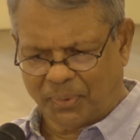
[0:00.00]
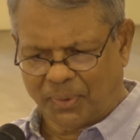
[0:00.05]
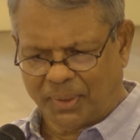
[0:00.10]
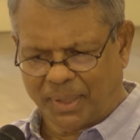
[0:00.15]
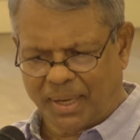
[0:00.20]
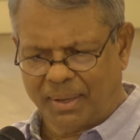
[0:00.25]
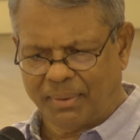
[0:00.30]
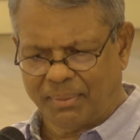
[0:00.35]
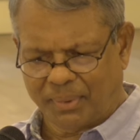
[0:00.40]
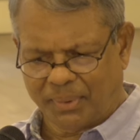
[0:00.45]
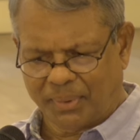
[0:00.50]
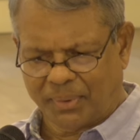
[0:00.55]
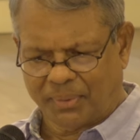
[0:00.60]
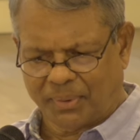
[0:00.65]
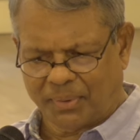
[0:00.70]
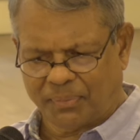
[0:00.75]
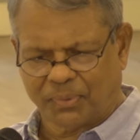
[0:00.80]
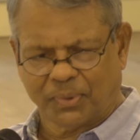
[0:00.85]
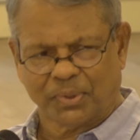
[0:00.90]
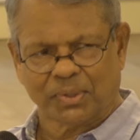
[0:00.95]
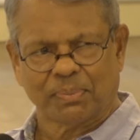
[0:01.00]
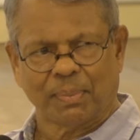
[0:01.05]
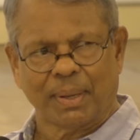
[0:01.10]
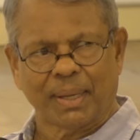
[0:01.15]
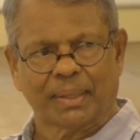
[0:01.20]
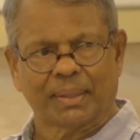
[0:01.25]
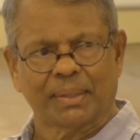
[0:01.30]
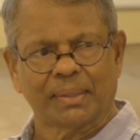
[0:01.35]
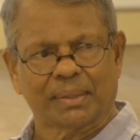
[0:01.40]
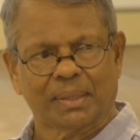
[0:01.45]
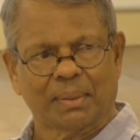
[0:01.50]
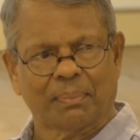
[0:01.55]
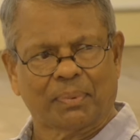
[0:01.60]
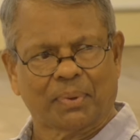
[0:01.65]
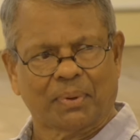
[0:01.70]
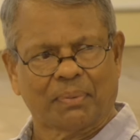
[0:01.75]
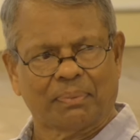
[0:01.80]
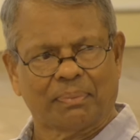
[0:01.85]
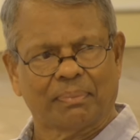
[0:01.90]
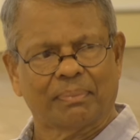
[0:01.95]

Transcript: Then, of course, my concept of